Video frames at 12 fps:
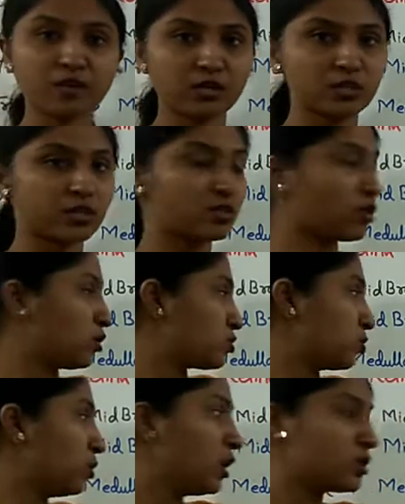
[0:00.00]
functions
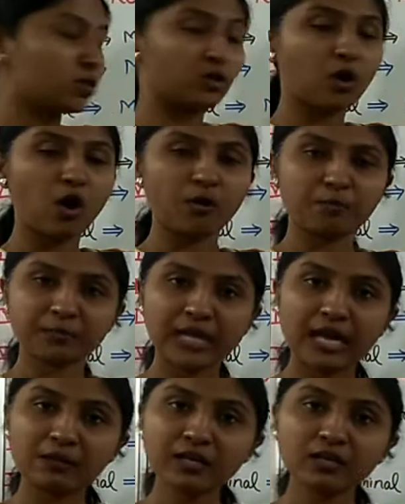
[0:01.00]
also. So the
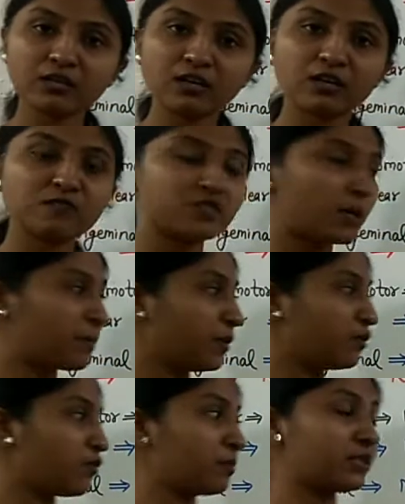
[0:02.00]
ophthalmic nerves, they
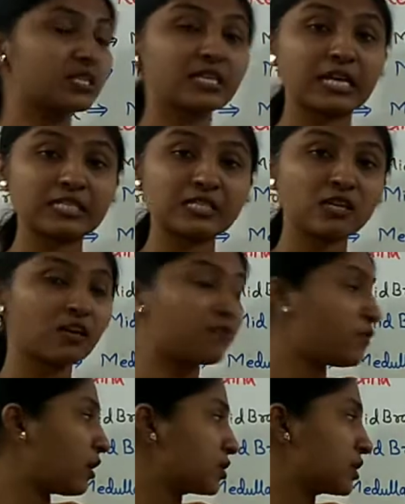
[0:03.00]
perform the sensory
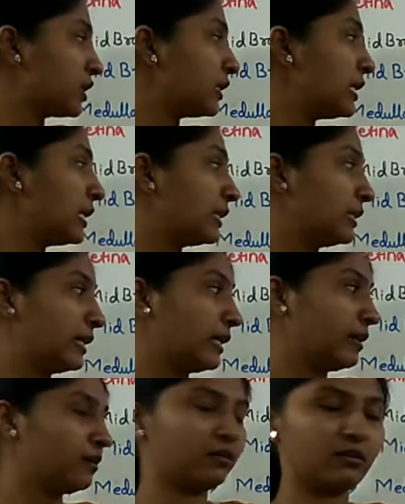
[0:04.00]
function, they